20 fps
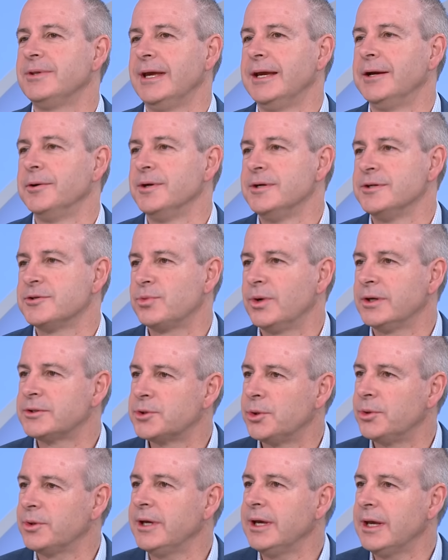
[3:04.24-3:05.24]
there is we're
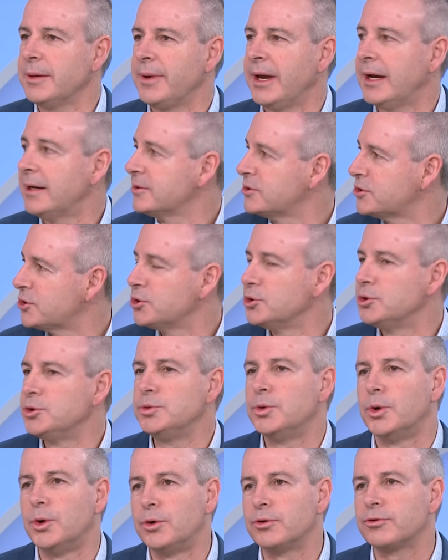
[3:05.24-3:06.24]
talking about
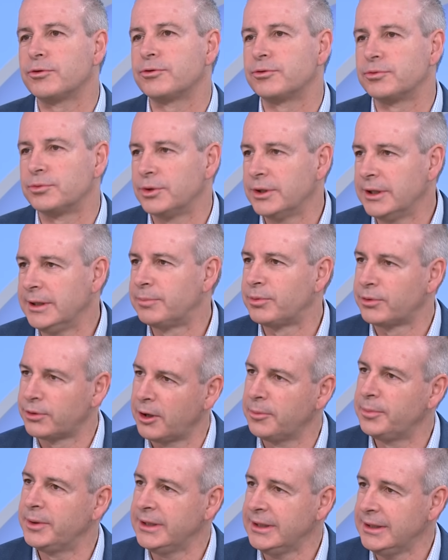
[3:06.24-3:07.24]
2 or 3
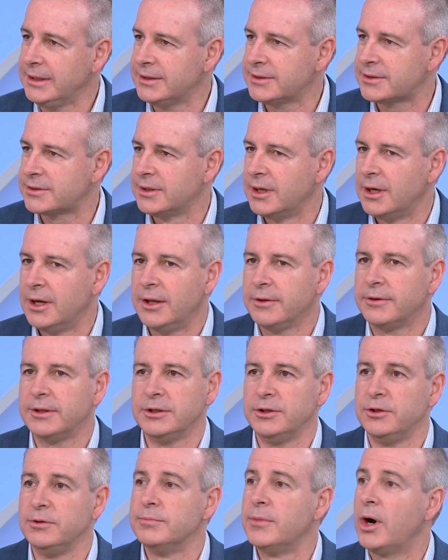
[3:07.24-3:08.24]
properties that you